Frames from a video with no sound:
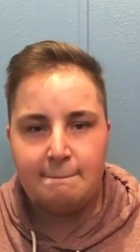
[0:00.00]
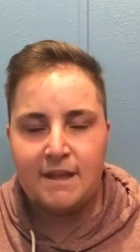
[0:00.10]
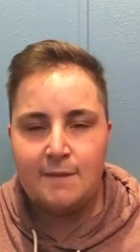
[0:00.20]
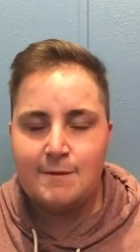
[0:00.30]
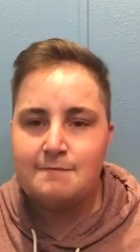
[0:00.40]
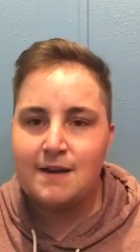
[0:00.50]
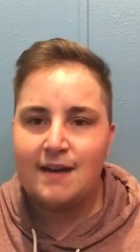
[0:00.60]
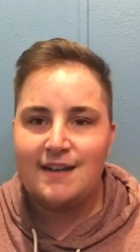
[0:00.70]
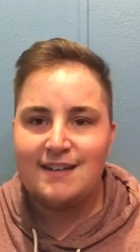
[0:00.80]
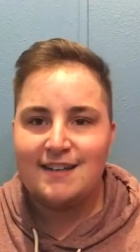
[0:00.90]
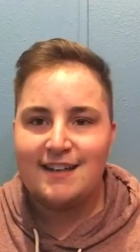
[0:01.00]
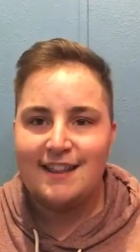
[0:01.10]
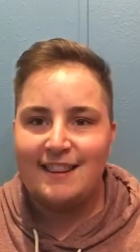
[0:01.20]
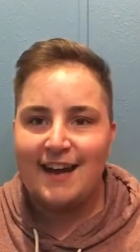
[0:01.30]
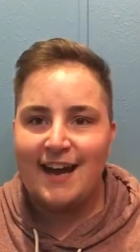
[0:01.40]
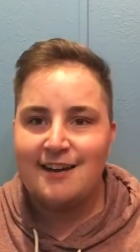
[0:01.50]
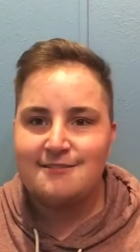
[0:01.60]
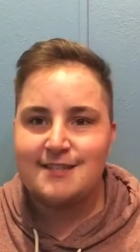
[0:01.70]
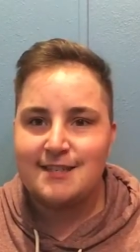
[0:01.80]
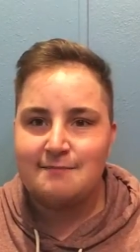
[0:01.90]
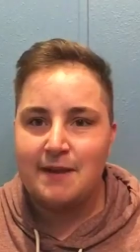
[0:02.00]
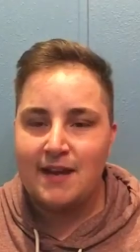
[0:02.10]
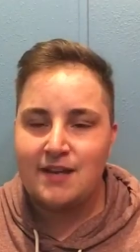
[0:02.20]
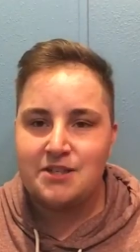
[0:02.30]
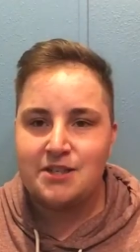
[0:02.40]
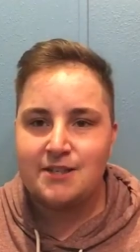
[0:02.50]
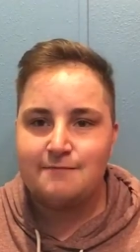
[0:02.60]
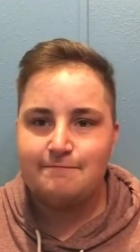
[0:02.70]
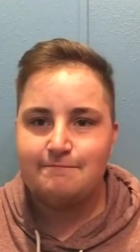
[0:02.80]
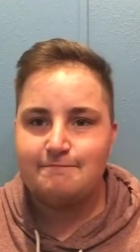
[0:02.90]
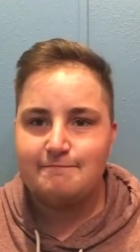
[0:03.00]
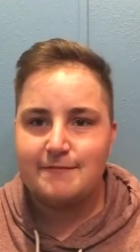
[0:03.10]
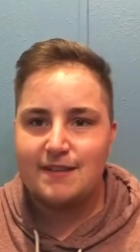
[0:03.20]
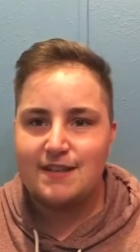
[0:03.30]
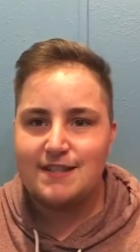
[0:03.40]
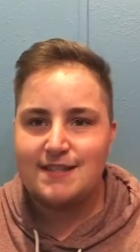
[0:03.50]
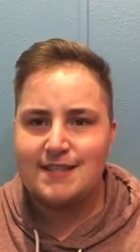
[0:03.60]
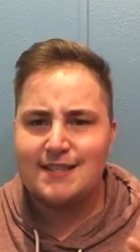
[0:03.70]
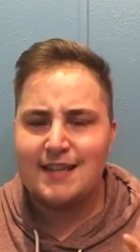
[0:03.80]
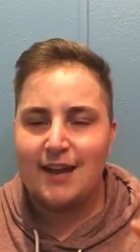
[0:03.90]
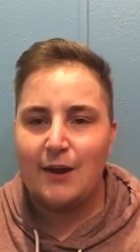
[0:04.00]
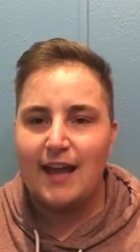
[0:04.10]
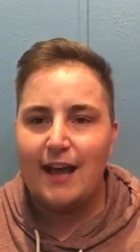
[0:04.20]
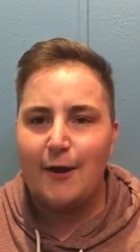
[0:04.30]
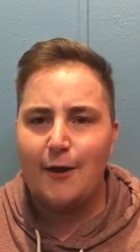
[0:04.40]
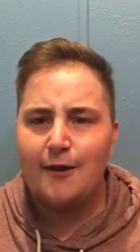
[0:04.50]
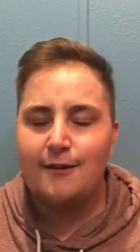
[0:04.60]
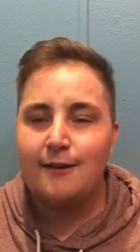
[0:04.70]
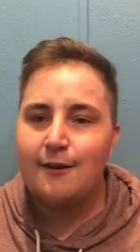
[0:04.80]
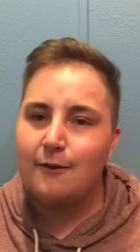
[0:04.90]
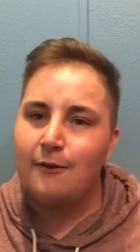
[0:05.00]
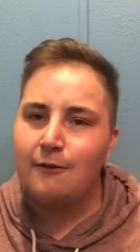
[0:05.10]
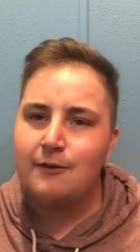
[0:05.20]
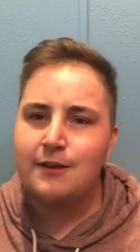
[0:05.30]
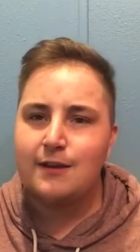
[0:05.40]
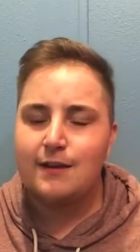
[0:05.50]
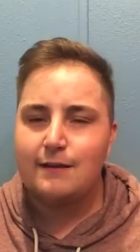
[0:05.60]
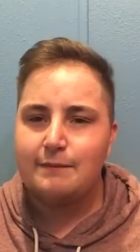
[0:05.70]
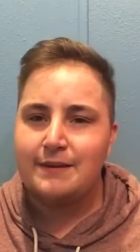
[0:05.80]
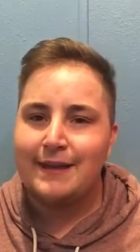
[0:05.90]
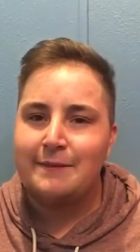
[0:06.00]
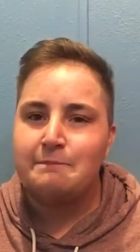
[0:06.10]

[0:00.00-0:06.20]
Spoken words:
Keep in mind, the housing manager is this like not old, but like